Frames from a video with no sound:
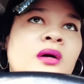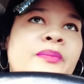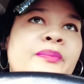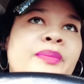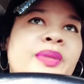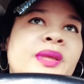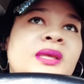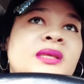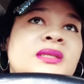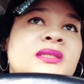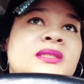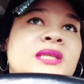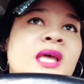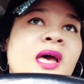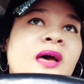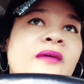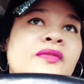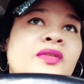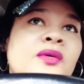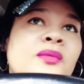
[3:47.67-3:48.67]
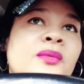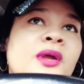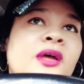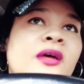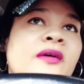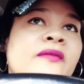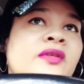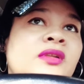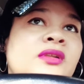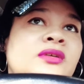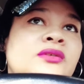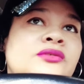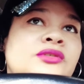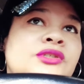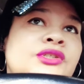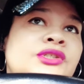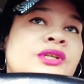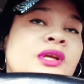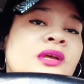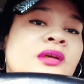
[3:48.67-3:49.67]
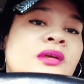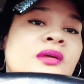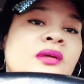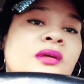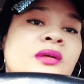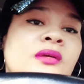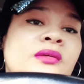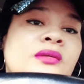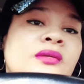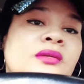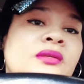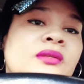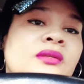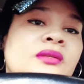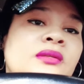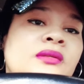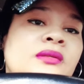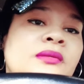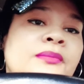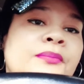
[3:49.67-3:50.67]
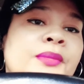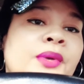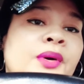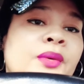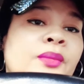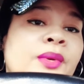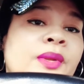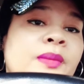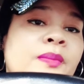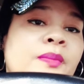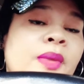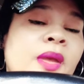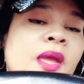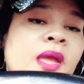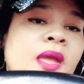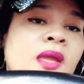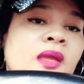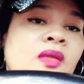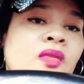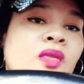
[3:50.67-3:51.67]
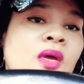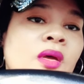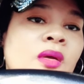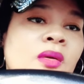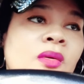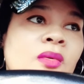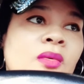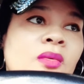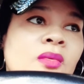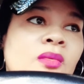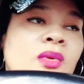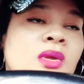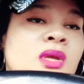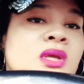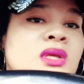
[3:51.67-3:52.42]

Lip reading: peace after revolution, but we pay though.